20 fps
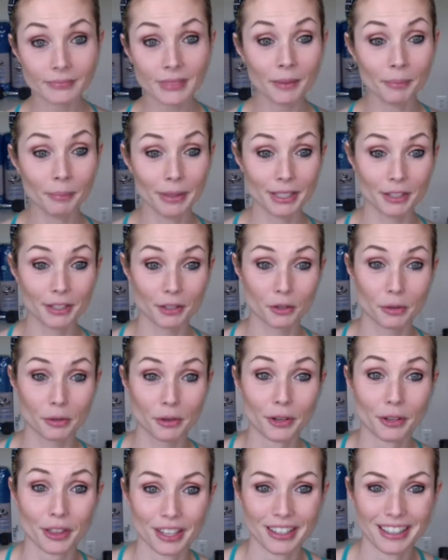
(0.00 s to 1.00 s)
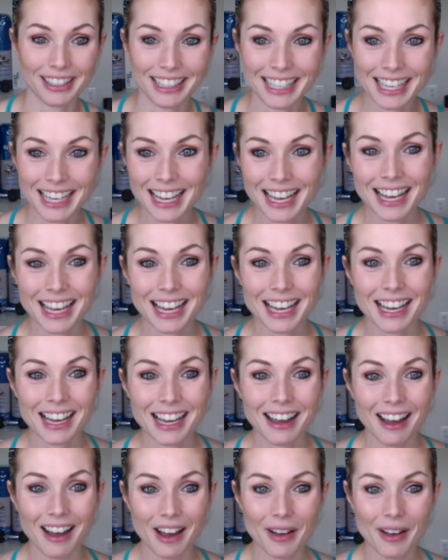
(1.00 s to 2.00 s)
What's the truth?
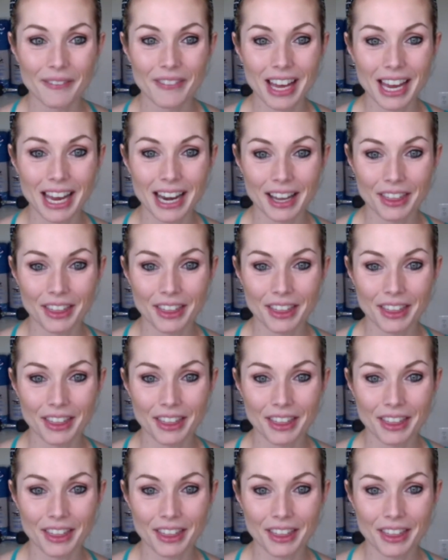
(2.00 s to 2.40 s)
And